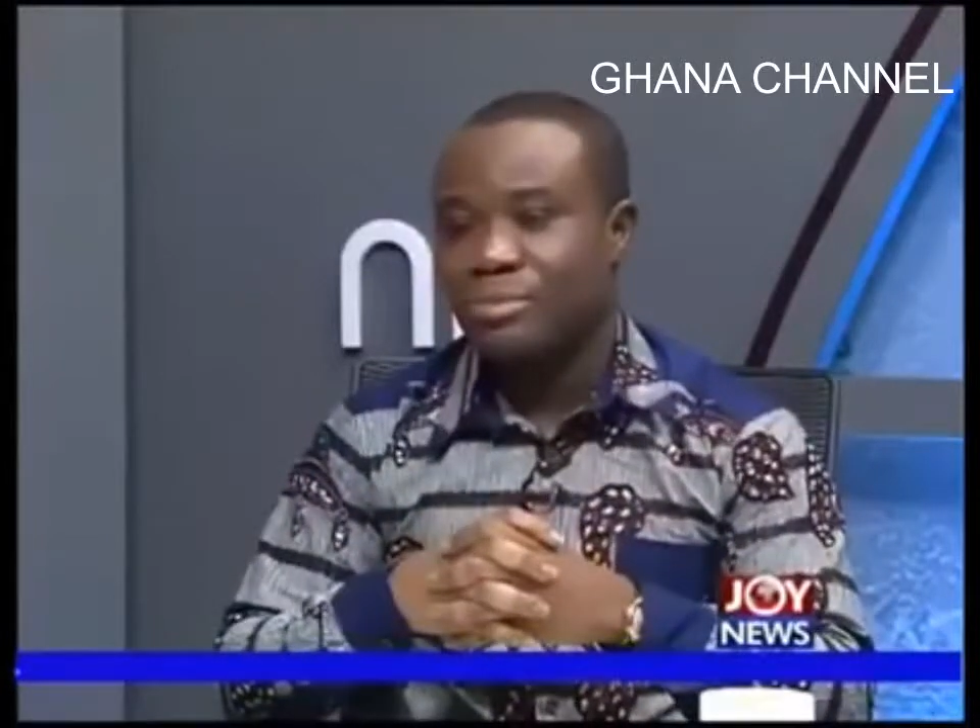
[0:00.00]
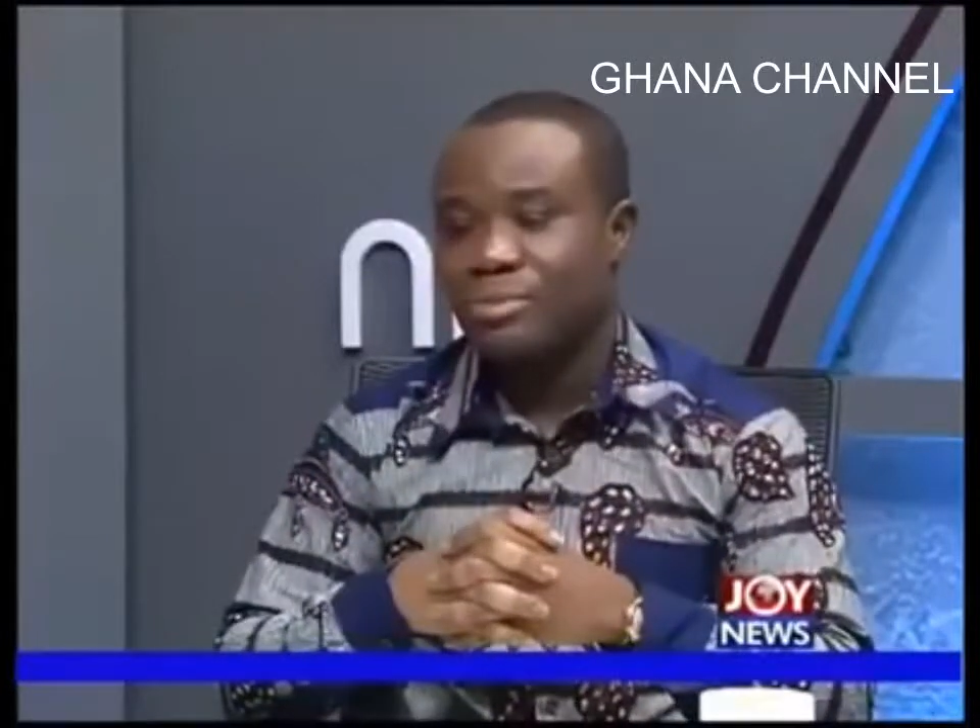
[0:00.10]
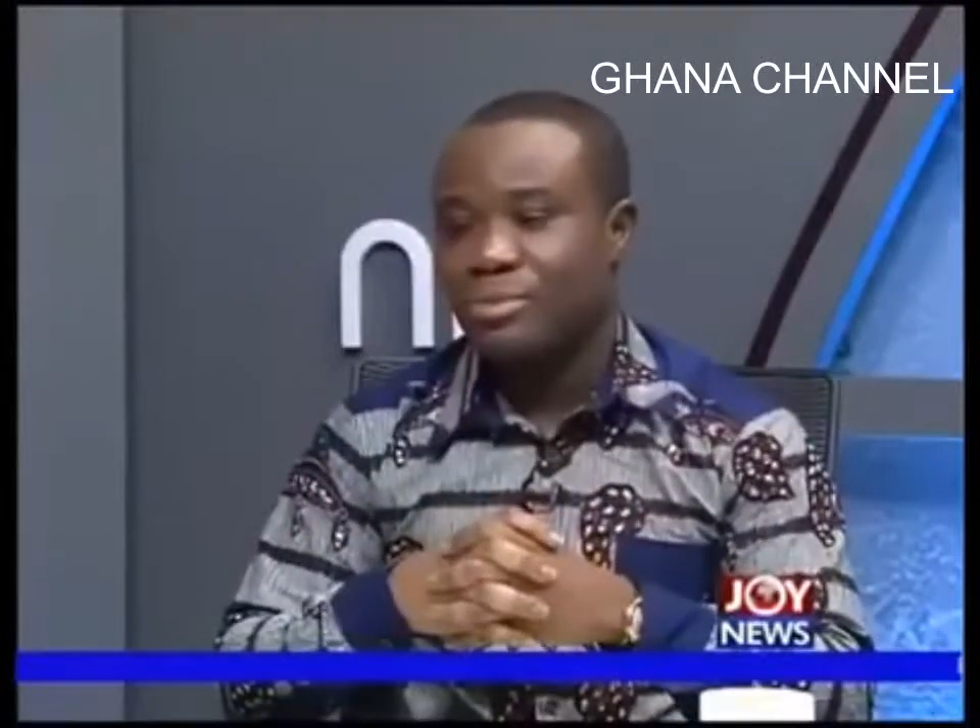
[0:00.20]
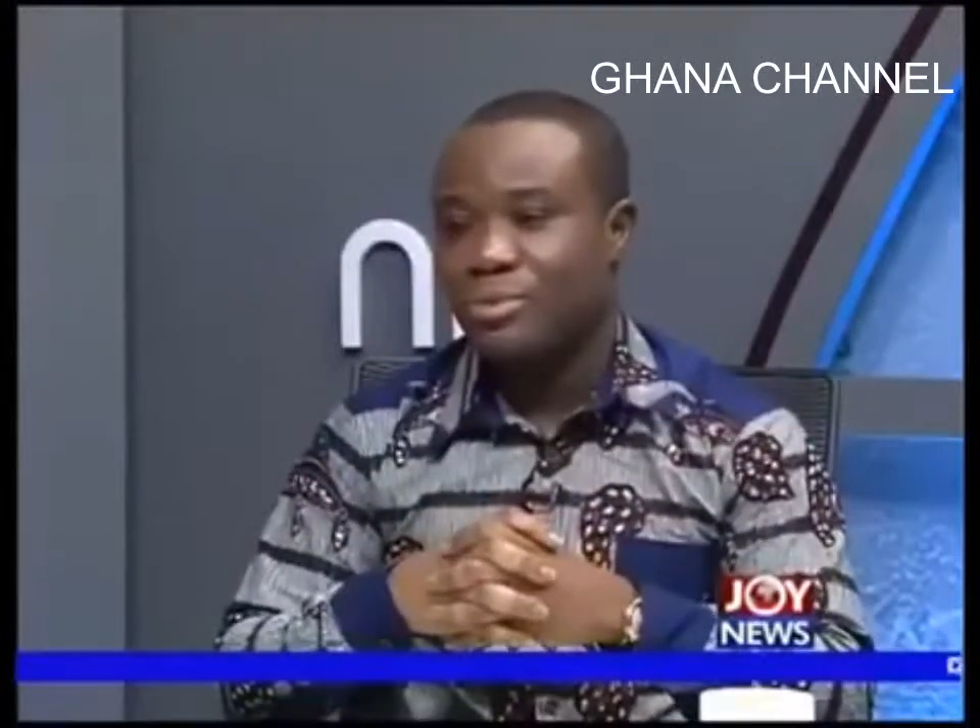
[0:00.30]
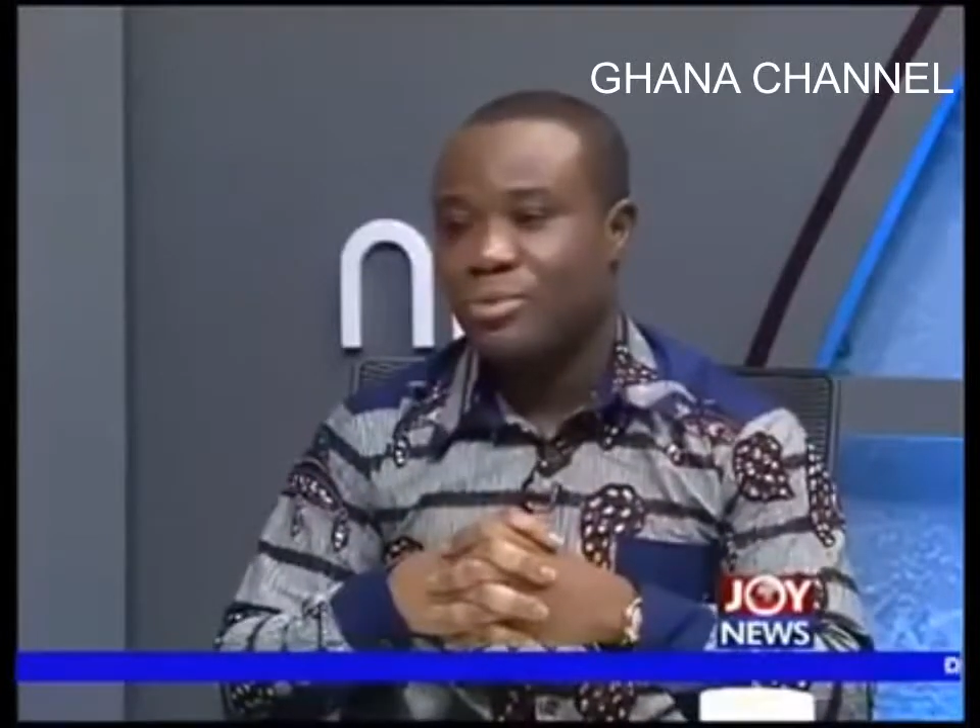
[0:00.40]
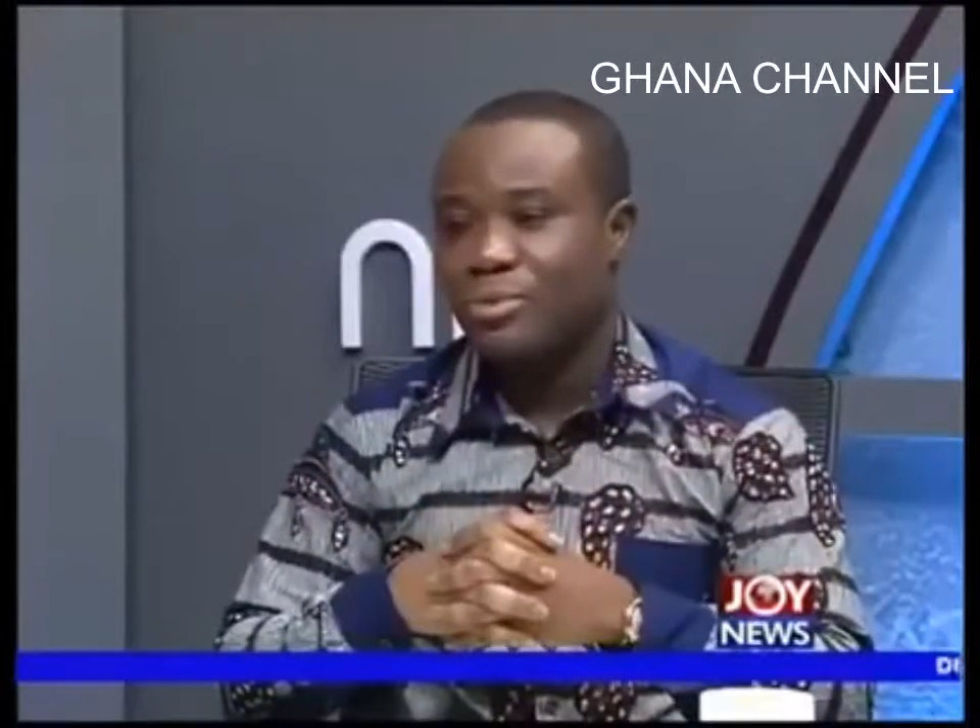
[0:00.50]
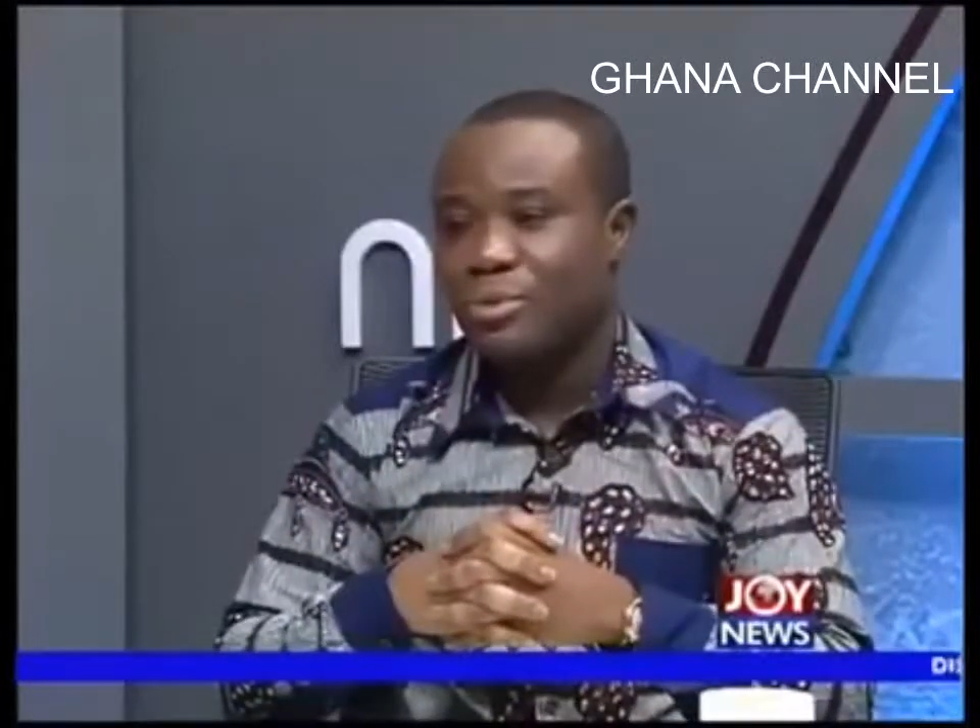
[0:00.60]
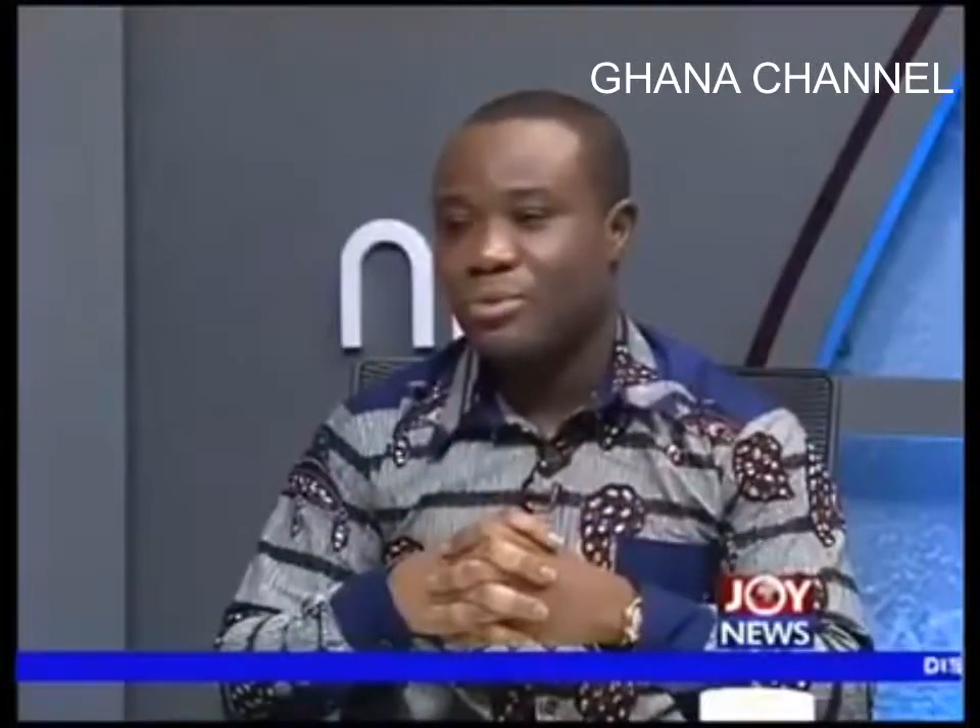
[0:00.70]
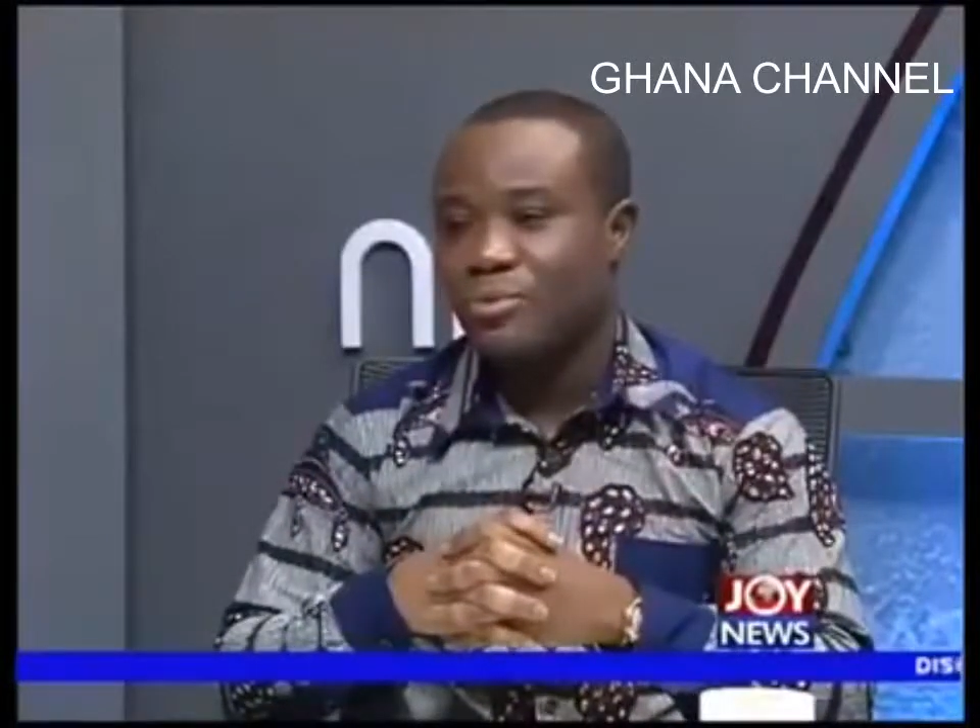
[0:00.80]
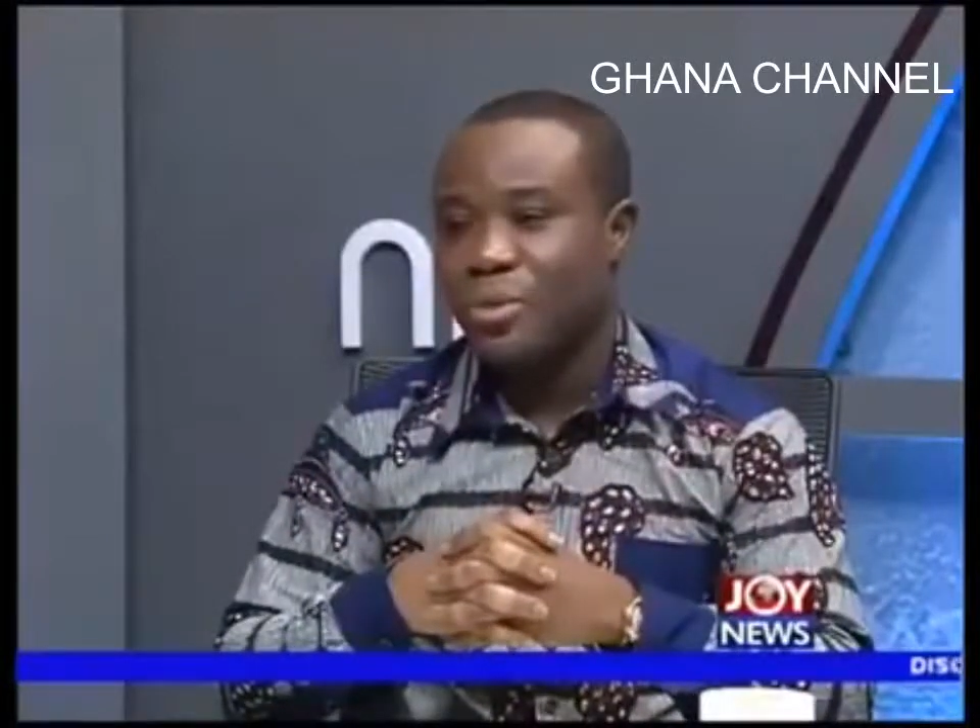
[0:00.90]
So
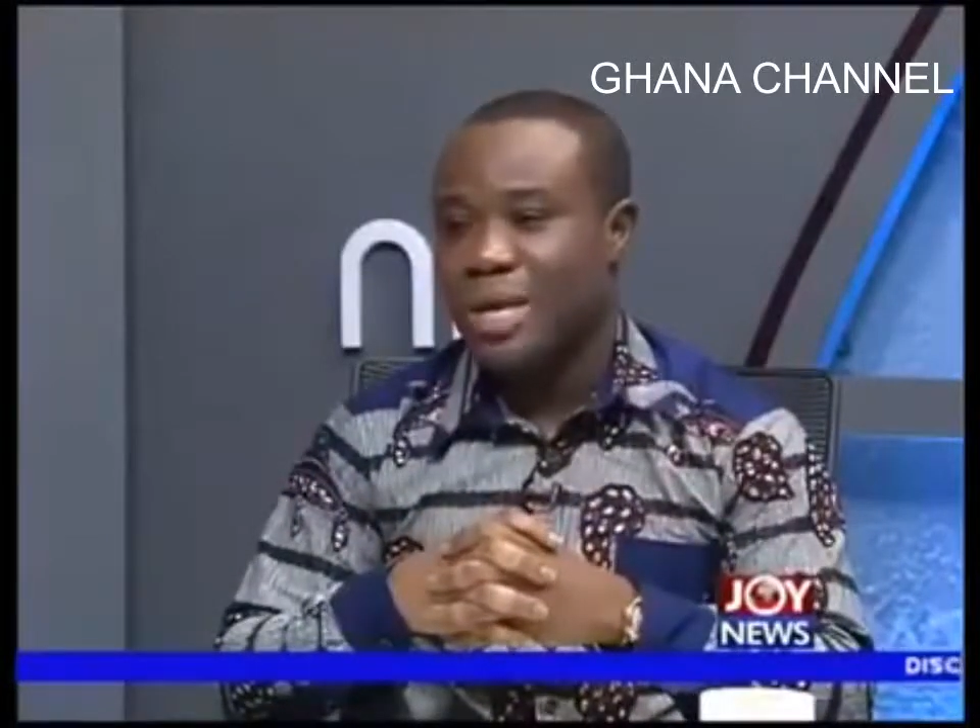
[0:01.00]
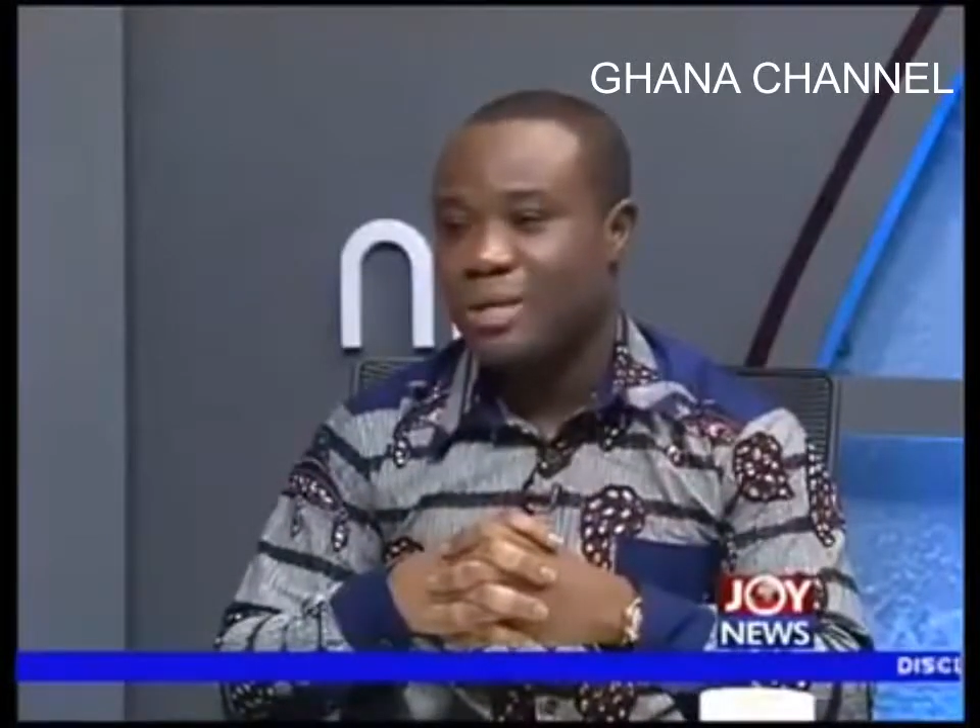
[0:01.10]
we